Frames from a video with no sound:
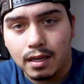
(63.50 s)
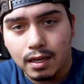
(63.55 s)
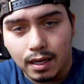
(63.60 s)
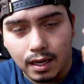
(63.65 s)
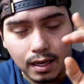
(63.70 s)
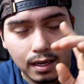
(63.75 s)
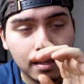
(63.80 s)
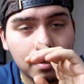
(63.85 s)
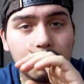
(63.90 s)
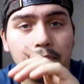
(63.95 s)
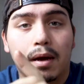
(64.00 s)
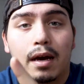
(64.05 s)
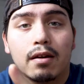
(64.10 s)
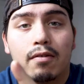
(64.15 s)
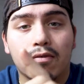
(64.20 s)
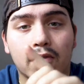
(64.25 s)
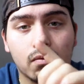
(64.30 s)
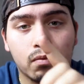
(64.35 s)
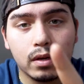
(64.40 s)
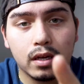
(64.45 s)
and in the matter
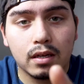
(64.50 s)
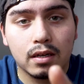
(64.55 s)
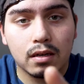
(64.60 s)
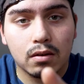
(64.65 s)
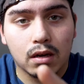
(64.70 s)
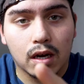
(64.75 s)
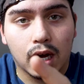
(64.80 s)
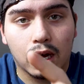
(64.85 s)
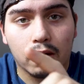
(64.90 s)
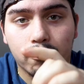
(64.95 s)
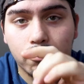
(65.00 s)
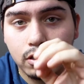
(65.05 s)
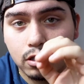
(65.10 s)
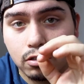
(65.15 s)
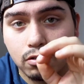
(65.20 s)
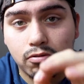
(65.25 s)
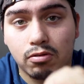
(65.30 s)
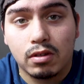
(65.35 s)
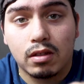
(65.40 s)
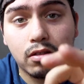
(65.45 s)
of a week I reached
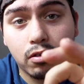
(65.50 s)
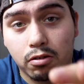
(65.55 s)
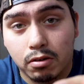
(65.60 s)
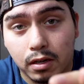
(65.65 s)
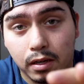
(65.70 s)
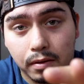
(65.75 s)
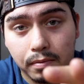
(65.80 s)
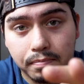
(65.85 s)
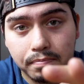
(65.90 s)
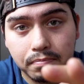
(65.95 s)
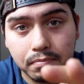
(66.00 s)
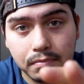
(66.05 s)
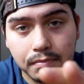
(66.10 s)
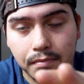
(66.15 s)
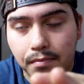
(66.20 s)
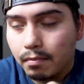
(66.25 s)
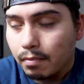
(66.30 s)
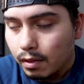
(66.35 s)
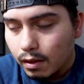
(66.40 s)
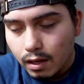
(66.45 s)
330.
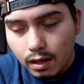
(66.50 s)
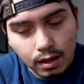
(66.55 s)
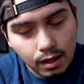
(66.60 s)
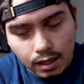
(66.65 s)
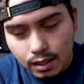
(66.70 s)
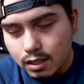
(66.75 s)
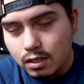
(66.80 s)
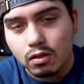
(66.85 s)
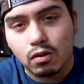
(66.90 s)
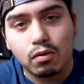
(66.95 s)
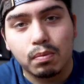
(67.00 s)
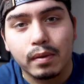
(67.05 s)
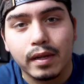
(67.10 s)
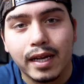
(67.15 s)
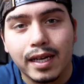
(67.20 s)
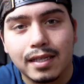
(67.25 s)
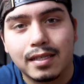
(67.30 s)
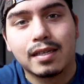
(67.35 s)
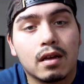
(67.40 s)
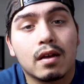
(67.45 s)
It's so
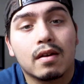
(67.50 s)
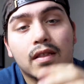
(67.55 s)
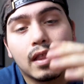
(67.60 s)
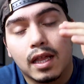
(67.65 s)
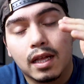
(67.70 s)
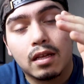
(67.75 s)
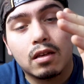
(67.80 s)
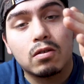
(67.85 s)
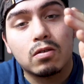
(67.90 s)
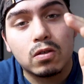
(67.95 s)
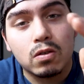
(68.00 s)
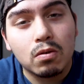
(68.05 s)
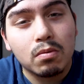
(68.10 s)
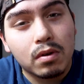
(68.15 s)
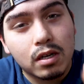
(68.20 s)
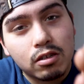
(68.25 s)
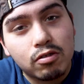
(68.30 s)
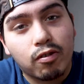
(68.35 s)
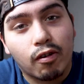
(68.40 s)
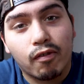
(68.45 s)
blessed. Thank you so
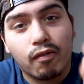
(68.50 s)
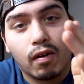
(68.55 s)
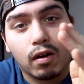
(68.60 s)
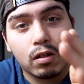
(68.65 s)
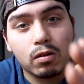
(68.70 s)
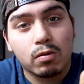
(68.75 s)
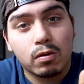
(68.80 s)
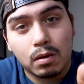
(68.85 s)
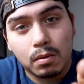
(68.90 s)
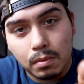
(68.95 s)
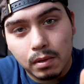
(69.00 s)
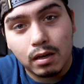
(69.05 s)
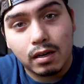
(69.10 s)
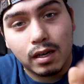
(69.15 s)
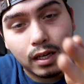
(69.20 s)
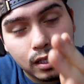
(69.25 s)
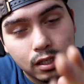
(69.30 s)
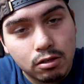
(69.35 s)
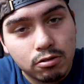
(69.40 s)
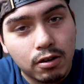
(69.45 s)
much for following me on
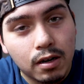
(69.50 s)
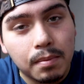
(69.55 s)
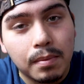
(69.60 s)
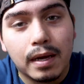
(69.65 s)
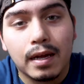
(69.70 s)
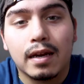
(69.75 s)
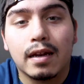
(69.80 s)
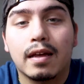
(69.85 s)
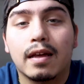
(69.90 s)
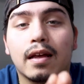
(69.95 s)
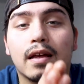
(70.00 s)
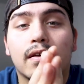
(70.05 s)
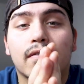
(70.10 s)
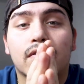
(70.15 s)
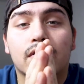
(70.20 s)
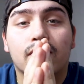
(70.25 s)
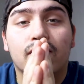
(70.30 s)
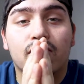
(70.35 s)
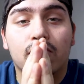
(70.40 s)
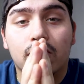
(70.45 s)
Instagram, and
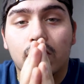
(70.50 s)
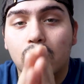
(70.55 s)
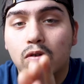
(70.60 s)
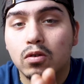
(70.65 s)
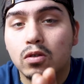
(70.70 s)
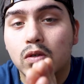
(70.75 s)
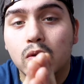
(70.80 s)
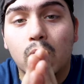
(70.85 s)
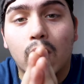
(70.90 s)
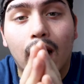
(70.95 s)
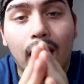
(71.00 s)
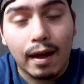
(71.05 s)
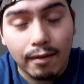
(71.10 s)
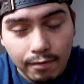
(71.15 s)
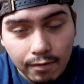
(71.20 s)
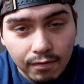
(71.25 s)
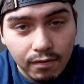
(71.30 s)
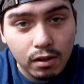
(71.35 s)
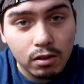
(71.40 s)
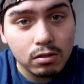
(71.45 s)
for those who
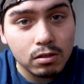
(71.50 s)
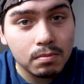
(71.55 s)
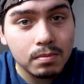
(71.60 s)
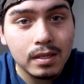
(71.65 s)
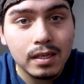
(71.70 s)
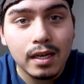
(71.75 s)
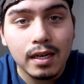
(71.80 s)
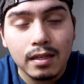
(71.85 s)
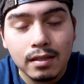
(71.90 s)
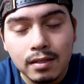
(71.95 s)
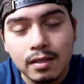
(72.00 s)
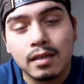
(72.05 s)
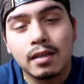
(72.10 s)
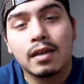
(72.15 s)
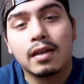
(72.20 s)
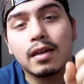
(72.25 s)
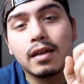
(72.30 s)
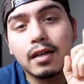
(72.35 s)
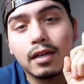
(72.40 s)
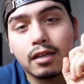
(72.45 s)
haven't followed me yet,
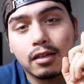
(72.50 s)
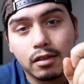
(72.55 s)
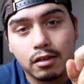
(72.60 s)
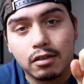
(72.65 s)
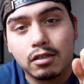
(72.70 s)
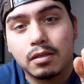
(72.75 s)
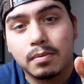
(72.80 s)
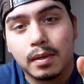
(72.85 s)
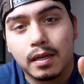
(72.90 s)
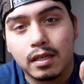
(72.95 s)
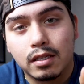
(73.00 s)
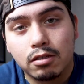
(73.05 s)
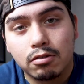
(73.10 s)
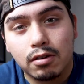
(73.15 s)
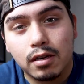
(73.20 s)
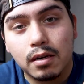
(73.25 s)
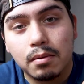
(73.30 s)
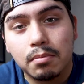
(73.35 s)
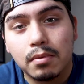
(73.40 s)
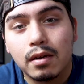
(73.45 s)
here's my
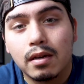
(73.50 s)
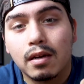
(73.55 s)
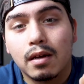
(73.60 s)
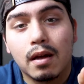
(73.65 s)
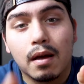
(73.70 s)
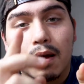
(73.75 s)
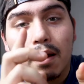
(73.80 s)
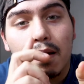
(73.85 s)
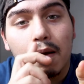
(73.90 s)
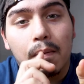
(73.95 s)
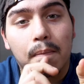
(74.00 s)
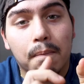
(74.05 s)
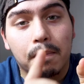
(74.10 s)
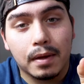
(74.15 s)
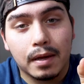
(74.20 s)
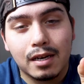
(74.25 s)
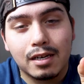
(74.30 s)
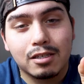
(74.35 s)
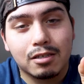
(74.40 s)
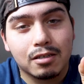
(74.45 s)
Instagram.
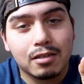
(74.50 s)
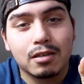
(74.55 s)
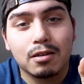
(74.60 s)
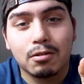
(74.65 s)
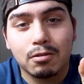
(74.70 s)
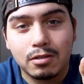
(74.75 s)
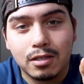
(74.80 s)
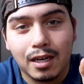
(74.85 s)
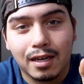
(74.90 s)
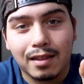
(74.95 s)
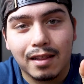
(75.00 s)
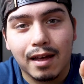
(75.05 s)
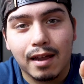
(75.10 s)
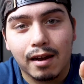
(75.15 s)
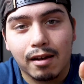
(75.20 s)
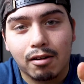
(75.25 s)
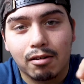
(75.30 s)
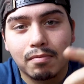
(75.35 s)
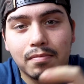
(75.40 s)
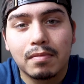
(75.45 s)
Make sure to go check that
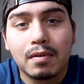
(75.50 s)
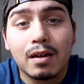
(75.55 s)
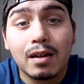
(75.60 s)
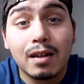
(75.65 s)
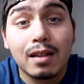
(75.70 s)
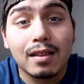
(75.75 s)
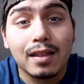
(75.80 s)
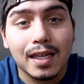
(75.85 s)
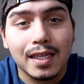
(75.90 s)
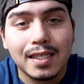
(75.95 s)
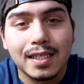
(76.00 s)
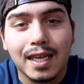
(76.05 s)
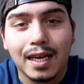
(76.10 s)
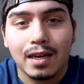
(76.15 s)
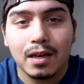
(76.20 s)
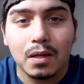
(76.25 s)
out. Let's get